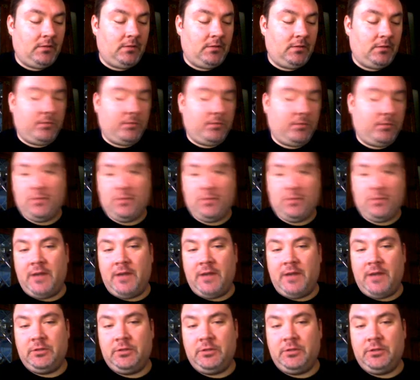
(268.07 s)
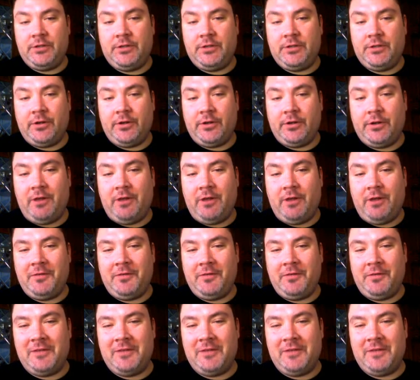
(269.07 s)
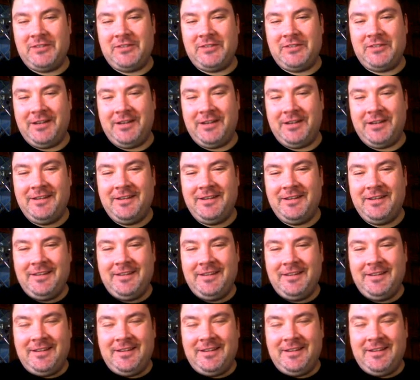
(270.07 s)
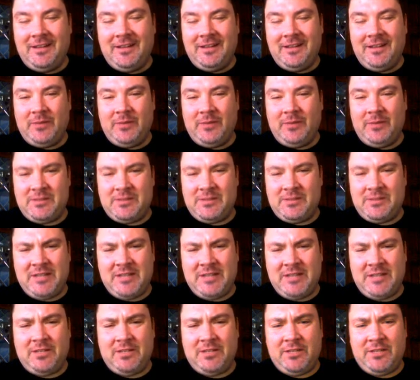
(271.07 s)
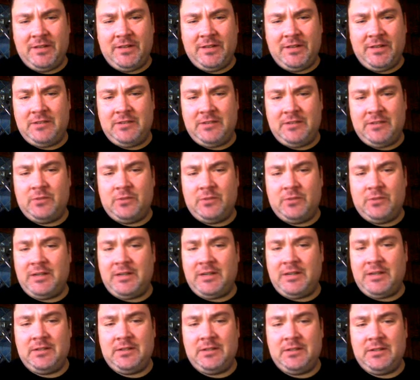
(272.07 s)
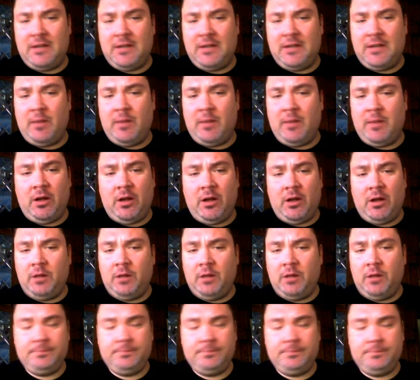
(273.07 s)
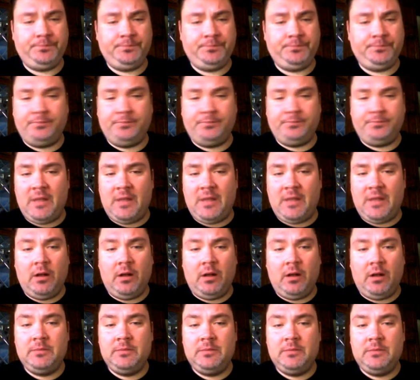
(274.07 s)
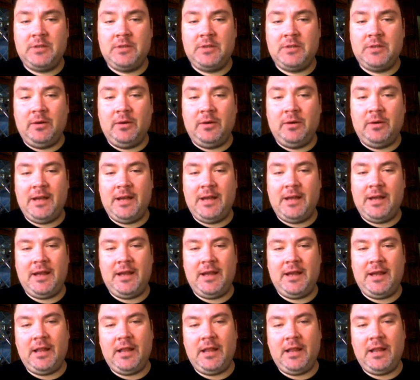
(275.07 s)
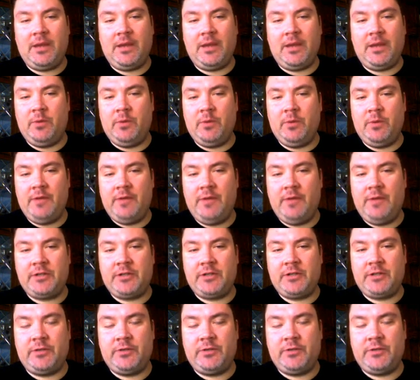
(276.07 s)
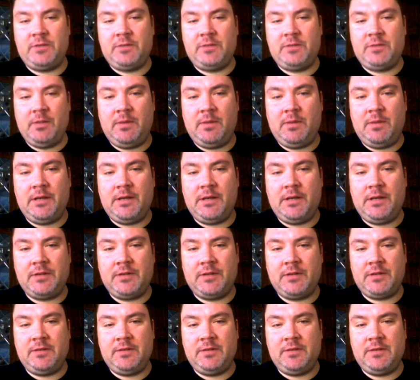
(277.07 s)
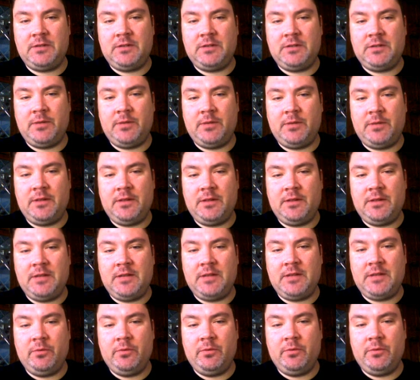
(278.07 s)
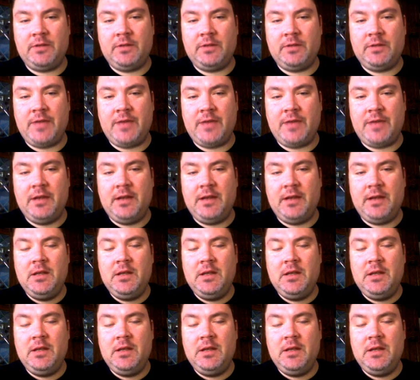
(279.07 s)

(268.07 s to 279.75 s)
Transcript: which is why I told you to turn it off if you haven't seen it, because it was actually a fairly decent twist. I didn't see it coming at all. At all. So, and I like it when a movie actually tricks me, because I've seen so many of these damn movies that